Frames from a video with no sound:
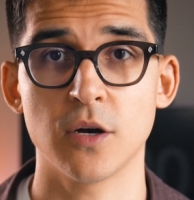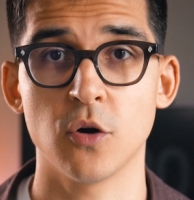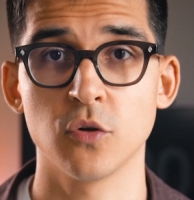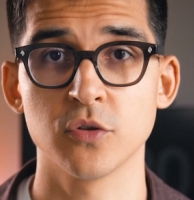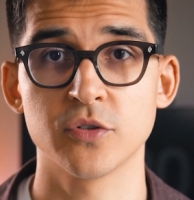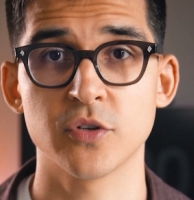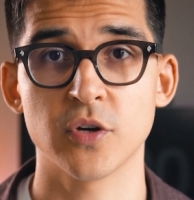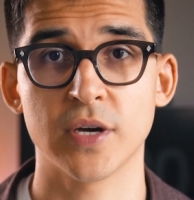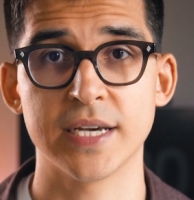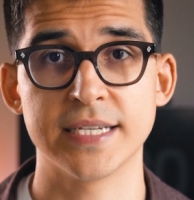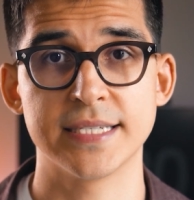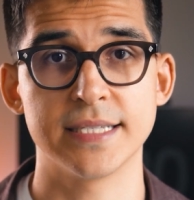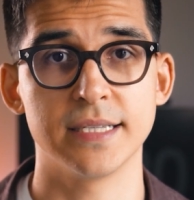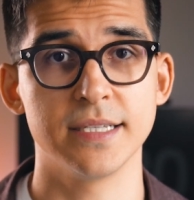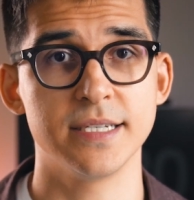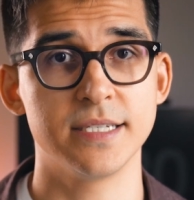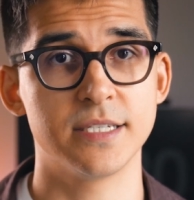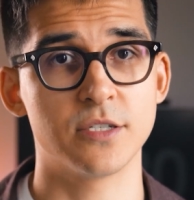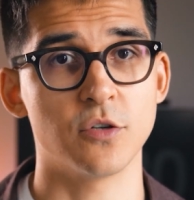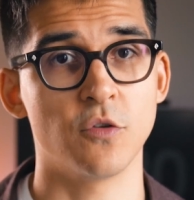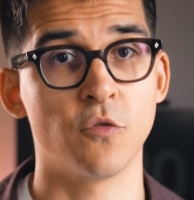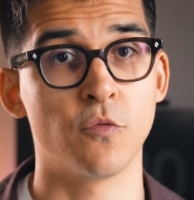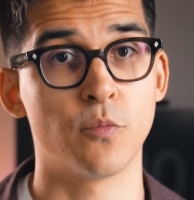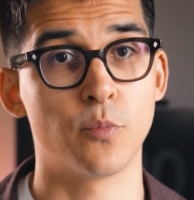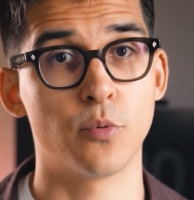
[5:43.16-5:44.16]
also has a
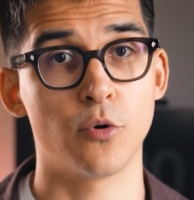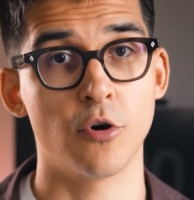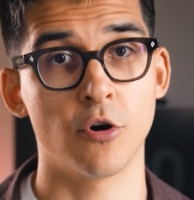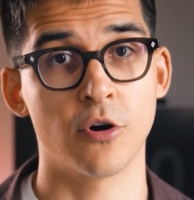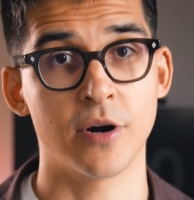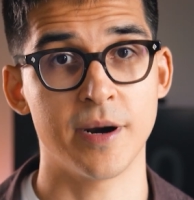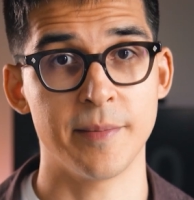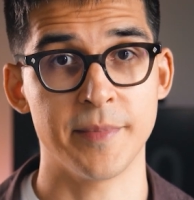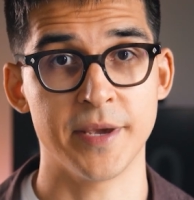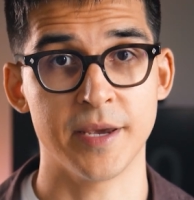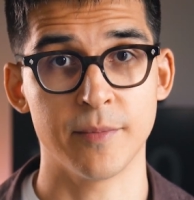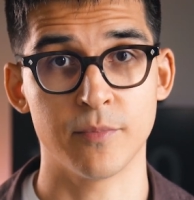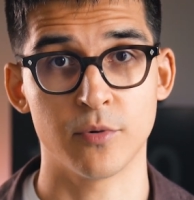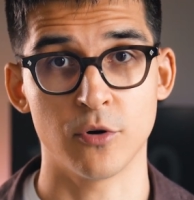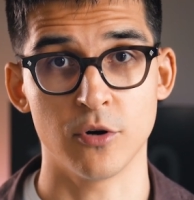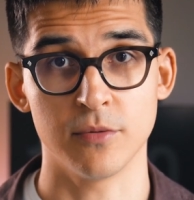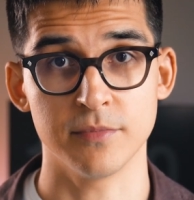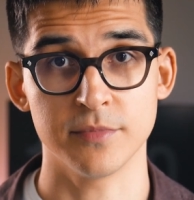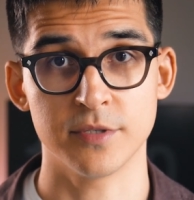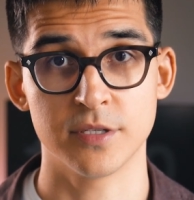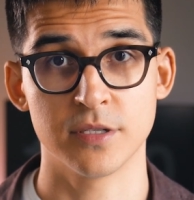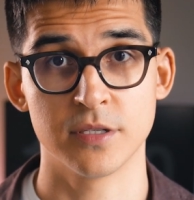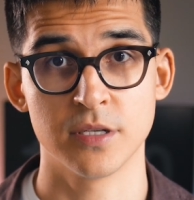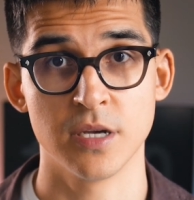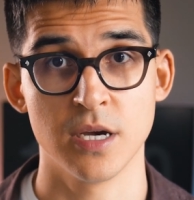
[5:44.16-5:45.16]
list of programming
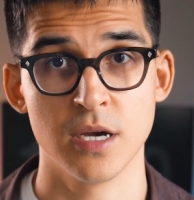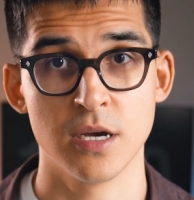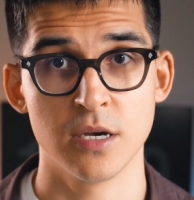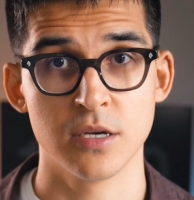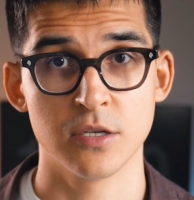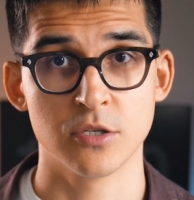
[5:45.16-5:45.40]
prompts.